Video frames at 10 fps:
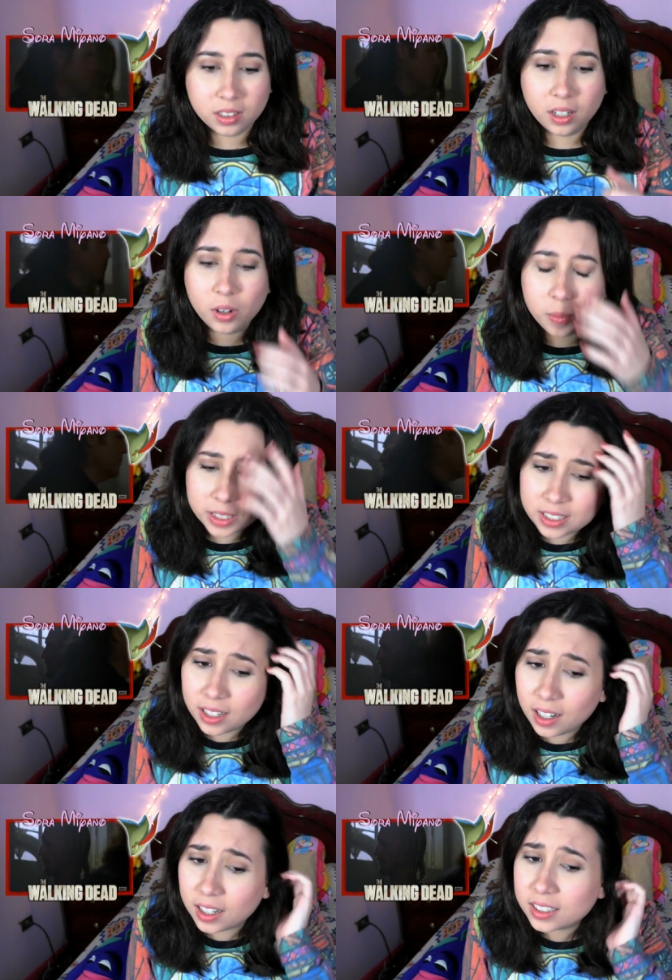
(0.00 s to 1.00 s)
Oh my
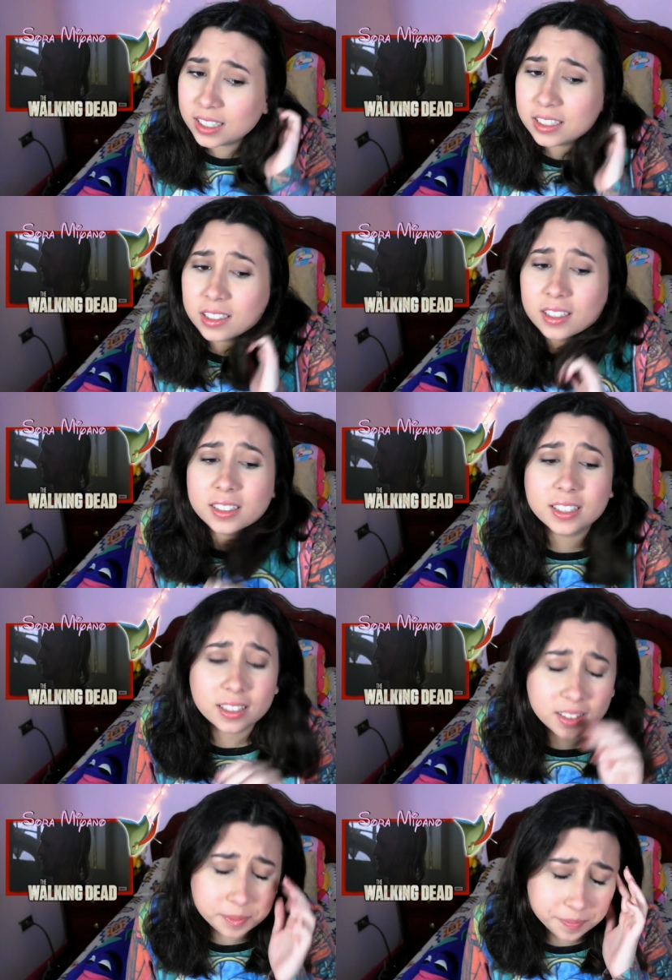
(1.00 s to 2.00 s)
God, he's gonna
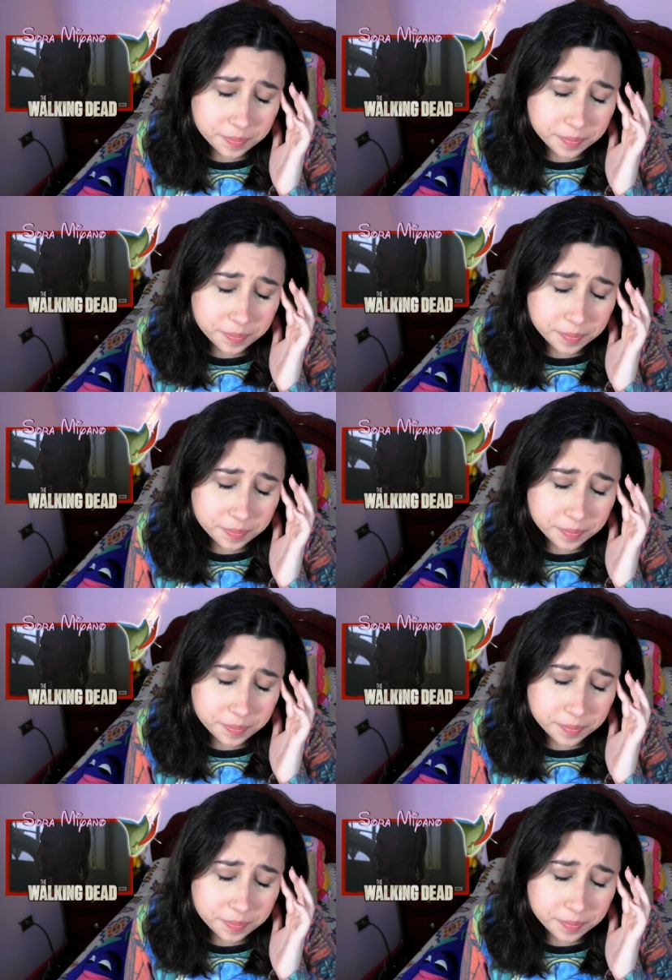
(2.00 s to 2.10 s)
tell.